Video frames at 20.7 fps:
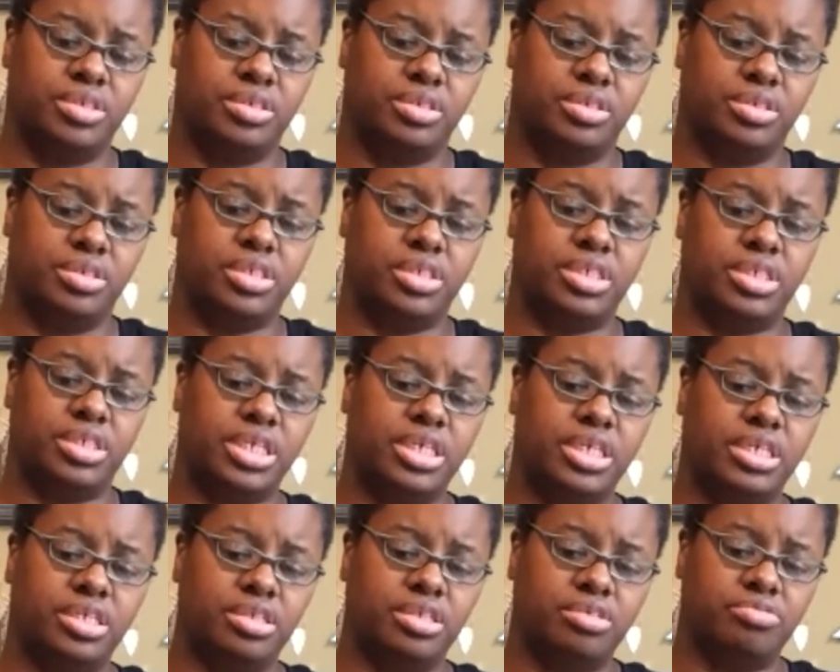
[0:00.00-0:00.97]
Just
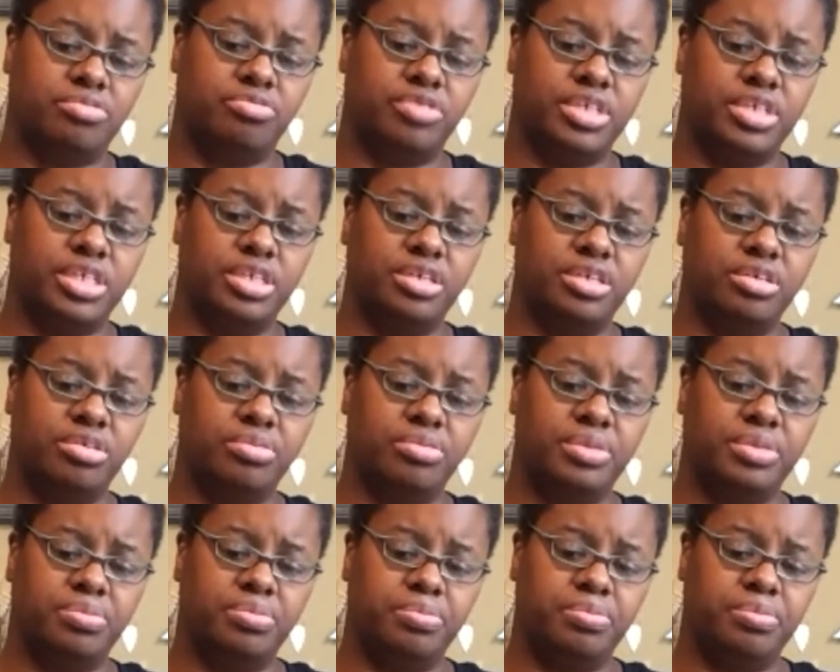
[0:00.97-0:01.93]
like in a
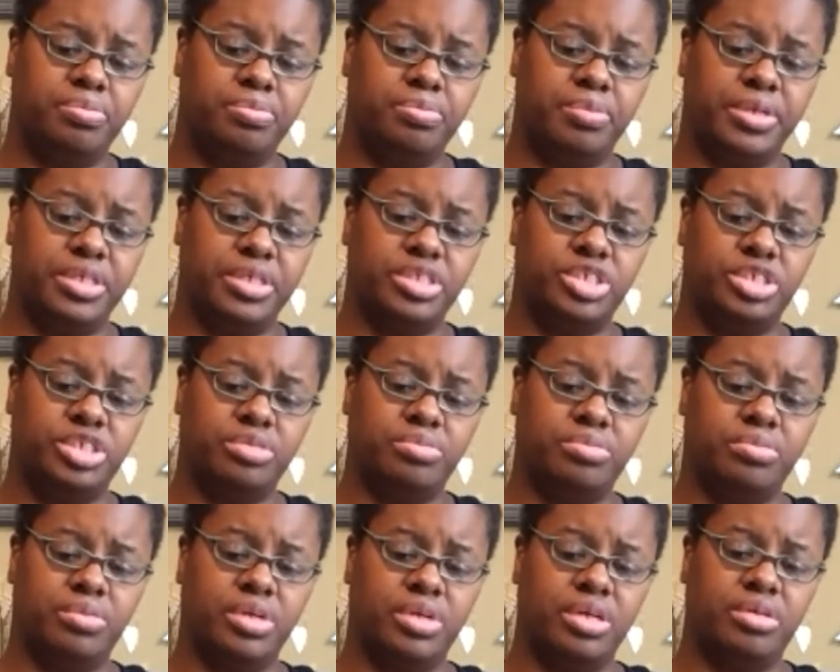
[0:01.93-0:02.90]
video, pinch
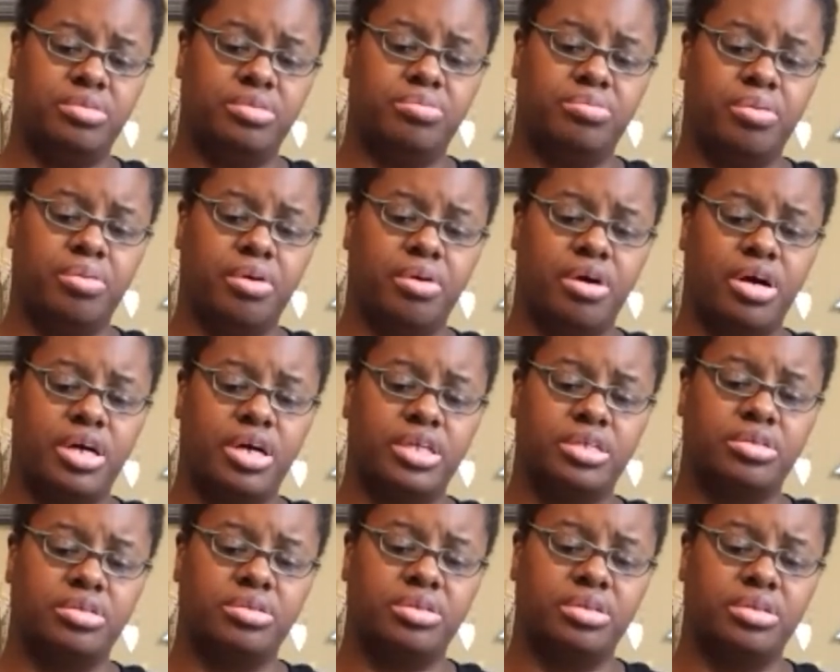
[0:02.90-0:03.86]
and
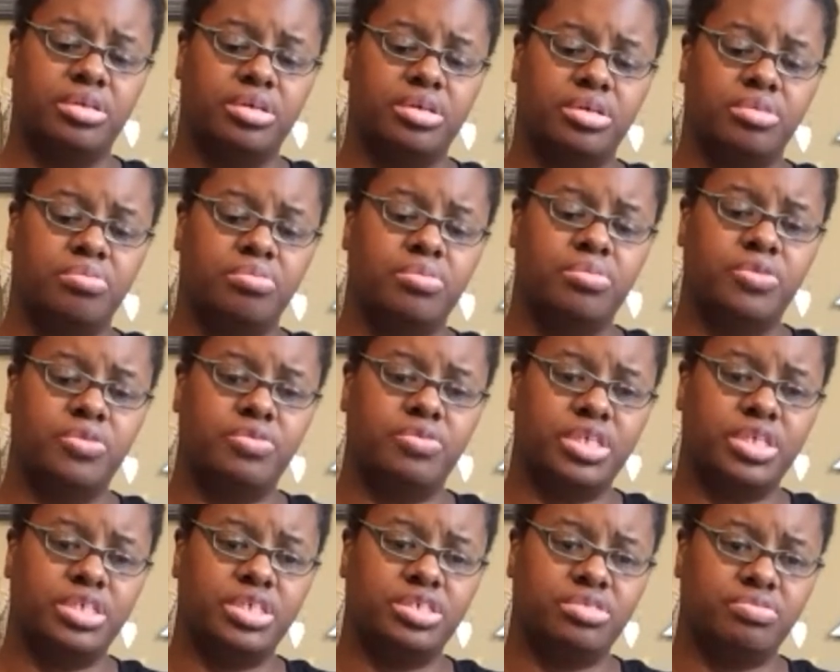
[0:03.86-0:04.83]
prod and move
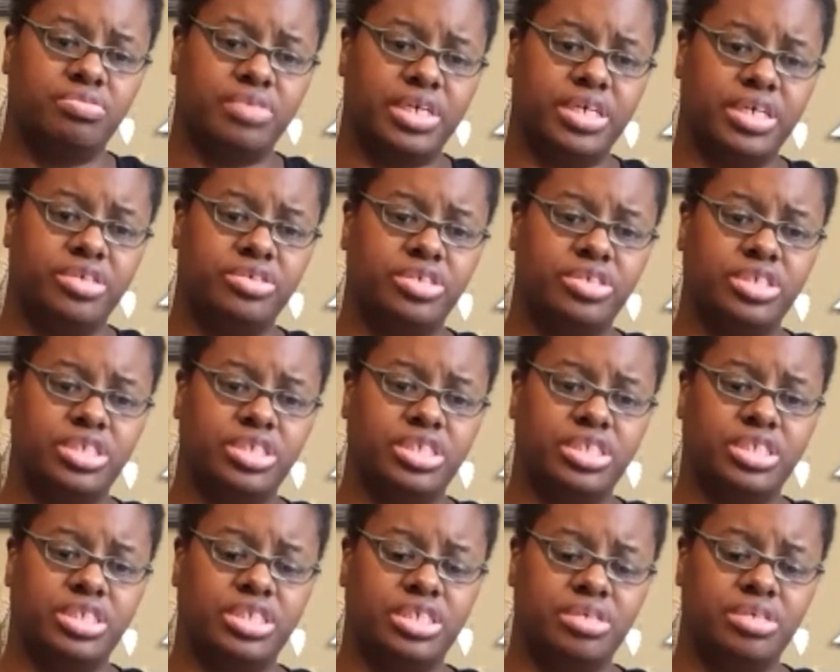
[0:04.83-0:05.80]
things around just
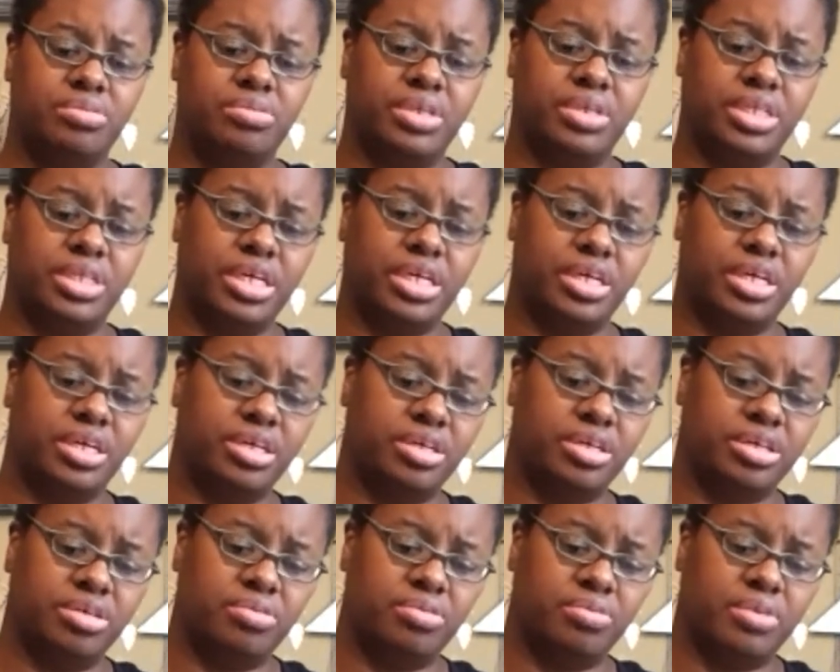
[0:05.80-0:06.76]
to see what they
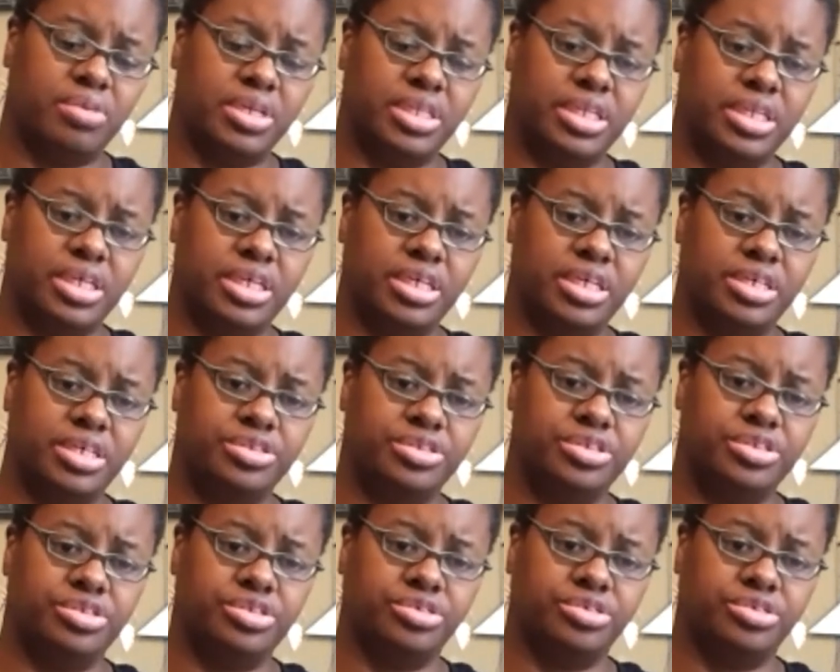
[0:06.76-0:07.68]
can do.